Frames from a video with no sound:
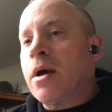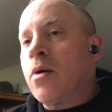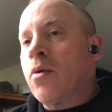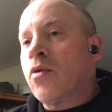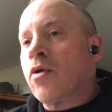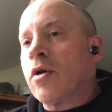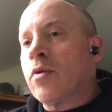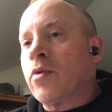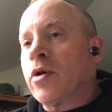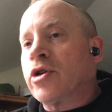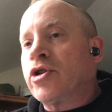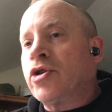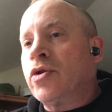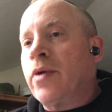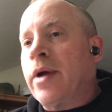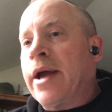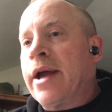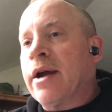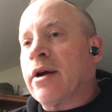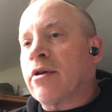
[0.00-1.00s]
World War
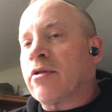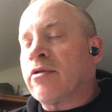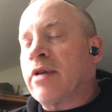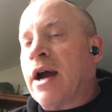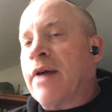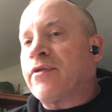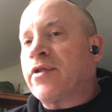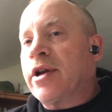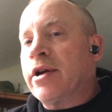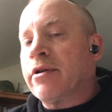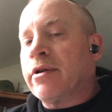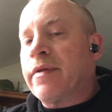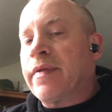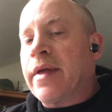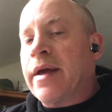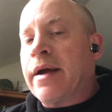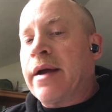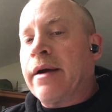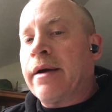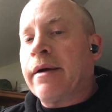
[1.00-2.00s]
II aircraft here and
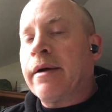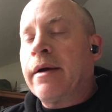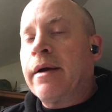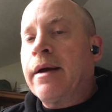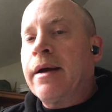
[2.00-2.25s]
there.